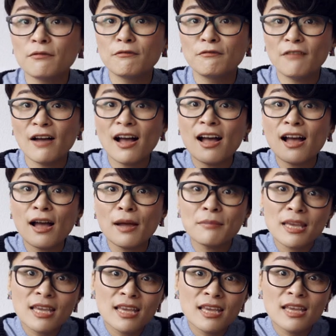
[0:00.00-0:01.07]
fa,
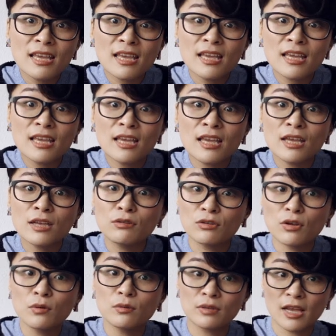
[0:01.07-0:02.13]
mi,
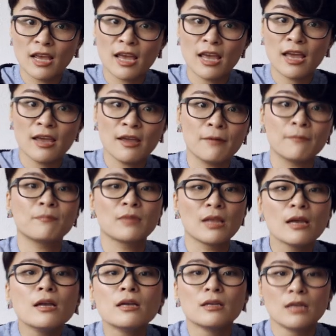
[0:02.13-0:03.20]
do, te.
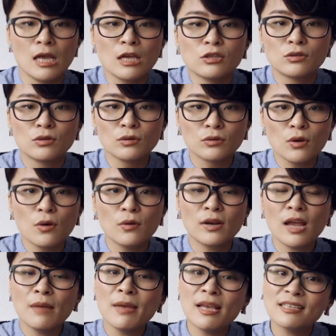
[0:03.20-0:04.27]
So, do,
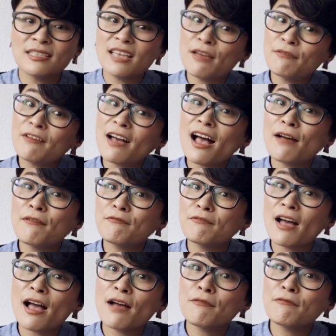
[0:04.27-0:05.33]
re, me, se,
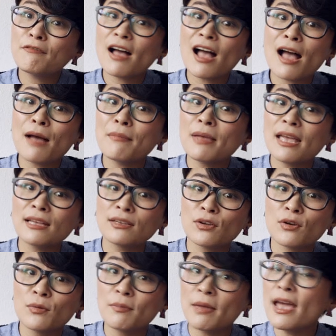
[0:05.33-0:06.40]
fa, me,
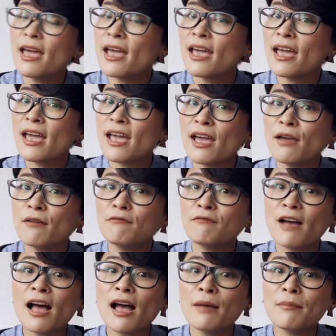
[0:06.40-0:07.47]
do, me,
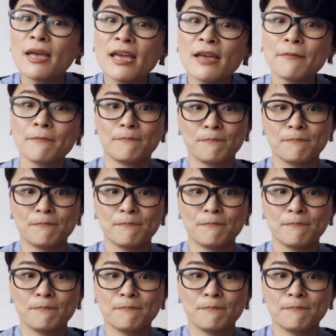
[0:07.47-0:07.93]
fa, me.